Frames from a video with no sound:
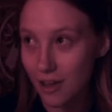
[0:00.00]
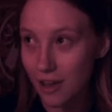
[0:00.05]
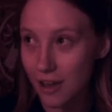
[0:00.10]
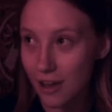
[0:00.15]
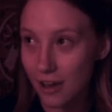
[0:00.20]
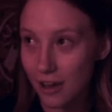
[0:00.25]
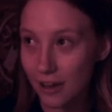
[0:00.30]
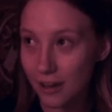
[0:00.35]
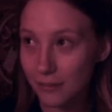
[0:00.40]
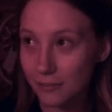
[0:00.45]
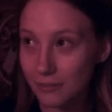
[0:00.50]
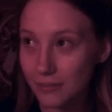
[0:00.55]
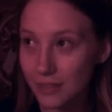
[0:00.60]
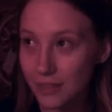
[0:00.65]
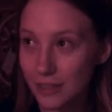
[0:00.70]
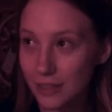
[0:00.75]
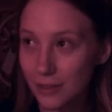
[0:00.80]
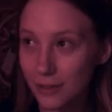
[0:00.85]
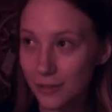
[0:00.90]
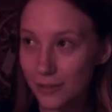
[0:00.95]
You
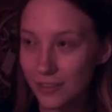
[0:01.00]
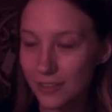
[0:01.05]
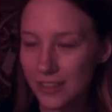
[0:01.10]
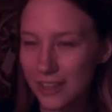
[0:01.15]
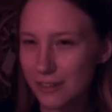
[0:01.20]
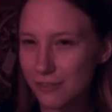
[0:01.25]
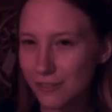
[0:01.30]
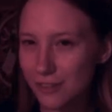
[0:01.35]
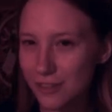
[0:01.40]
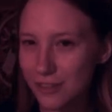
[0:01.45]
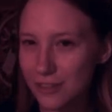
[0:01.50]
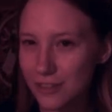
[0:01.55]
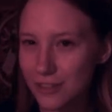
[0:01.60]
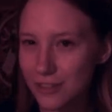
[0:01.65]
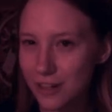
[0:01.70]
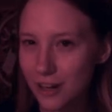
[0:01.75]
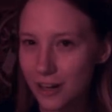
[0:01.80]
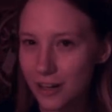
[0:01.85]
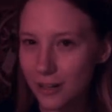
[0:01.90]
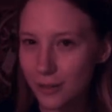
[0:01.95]
know, they really
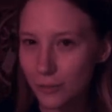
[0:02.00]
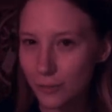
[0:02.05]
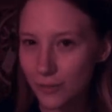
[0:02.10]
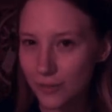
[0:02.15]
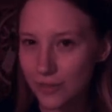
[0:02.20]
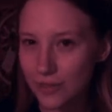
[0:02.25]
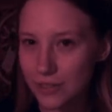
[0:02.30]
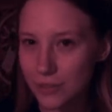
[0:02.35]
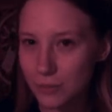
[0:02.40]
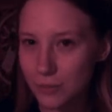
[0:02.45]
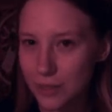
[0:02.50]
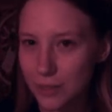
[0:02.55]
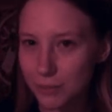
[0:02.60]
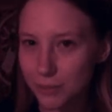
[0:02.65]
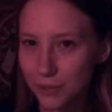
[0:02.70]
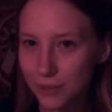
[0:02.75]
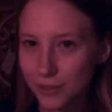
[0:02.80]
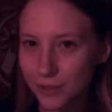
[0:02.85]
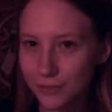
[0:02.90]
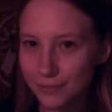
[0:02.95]
start with these
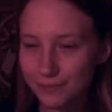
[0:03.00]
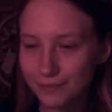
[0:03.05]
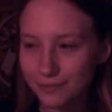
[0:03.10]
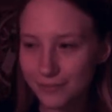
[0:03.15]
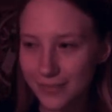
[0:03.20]
people.